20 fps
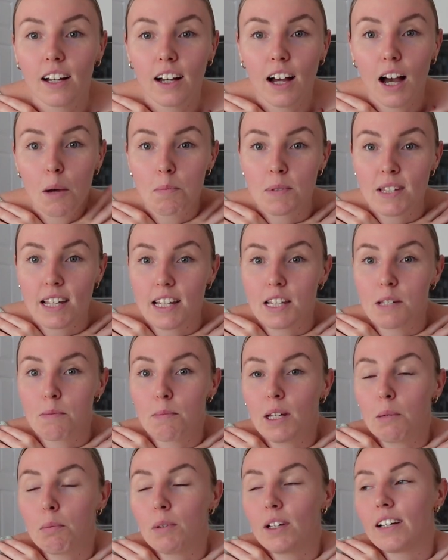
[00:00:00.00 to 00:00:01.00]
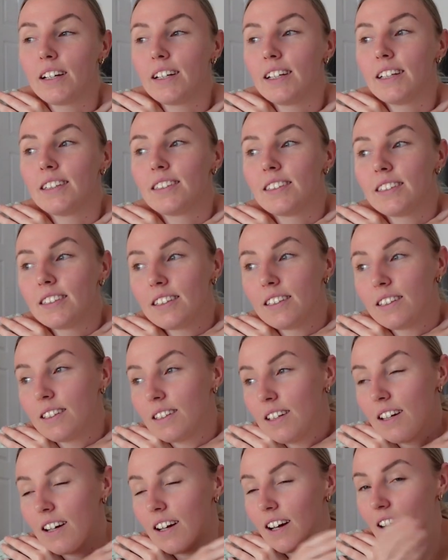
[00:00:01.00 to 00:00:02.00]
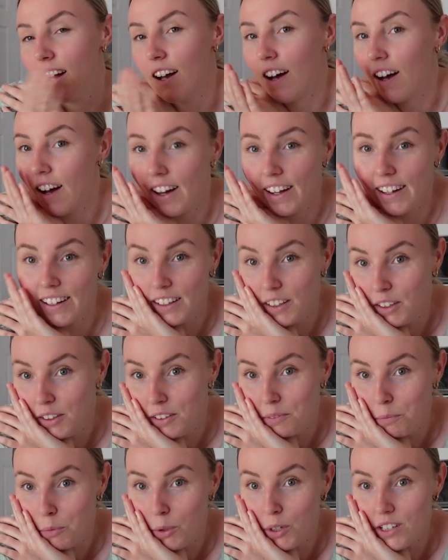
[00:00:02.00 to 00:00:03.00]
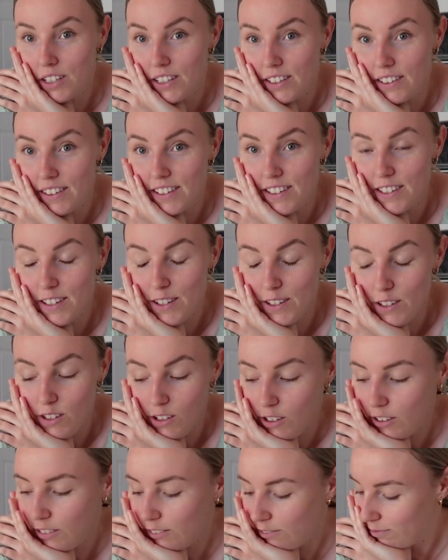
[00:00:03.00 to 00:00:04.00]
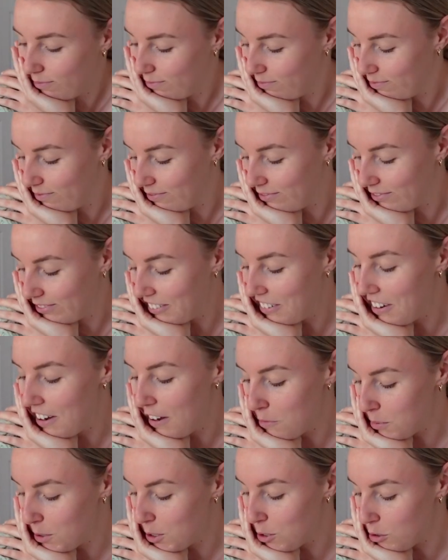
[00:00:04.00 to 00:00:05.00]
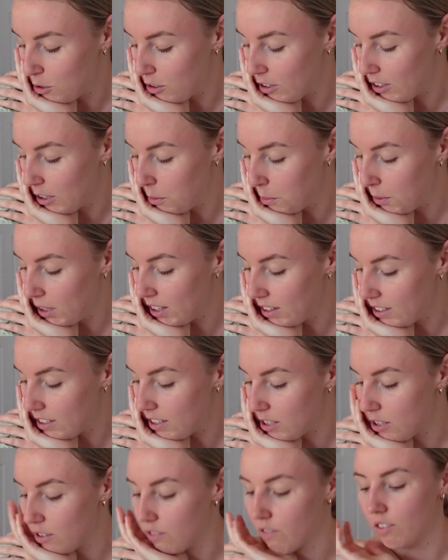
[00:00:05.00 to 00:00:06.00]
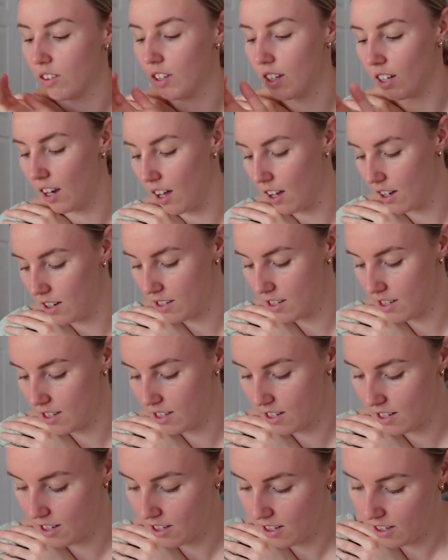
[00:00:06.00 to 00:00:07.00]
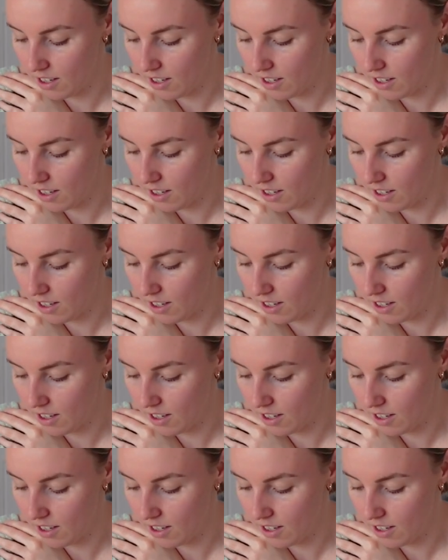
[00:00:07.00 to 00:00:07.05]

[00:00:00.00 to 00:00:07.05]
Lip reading: upsets me because I wanted this dessert. I've been talking about this for the last